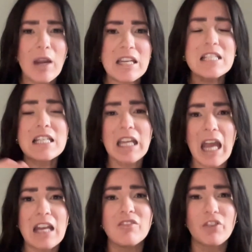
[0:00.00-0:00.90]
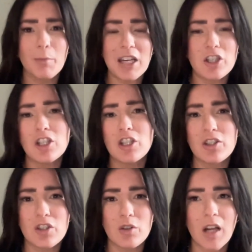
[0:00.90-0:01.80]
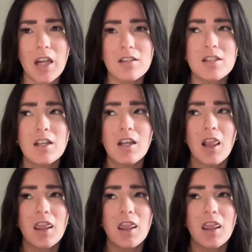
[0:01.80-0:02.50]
are ways to get information to students.